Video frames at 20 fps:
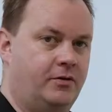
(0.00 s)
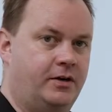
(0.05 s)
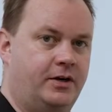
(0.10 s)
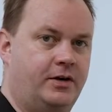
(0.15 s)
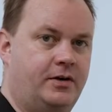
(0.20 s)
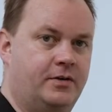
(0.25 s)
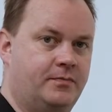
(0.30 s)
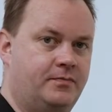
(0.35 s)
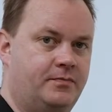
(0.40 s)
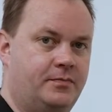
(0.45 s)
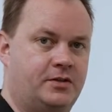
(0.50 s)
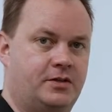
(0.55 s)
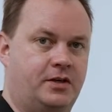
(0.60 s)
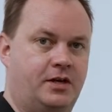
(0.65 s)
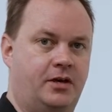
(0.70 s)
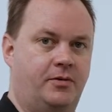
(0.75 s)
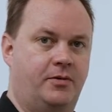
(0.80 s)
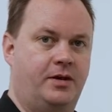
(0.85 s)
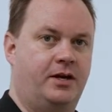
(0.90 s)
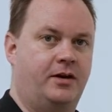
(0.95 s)
Righto, so
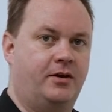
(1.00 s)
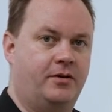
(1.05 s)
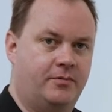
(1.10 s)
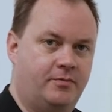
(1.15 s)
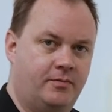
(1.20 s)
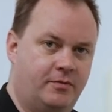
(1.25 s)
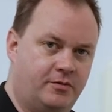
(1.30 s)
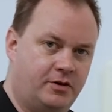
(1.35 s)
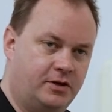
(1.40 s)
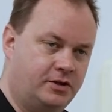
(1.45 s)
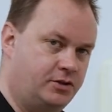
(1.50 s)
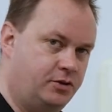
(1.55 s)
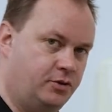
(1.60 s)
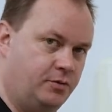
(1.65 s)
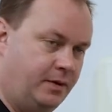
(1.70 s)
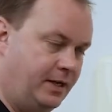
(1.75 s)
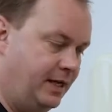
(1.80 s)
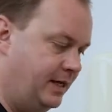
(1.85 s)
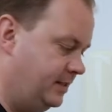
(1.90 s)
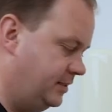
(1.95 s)
here we go. We've got two
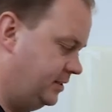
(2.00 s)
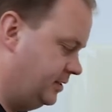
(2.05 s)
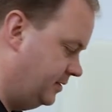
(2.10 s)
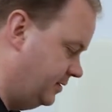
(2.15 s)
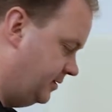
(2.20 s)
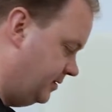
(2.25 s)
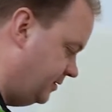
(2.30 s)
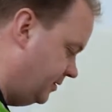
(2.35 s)
plates.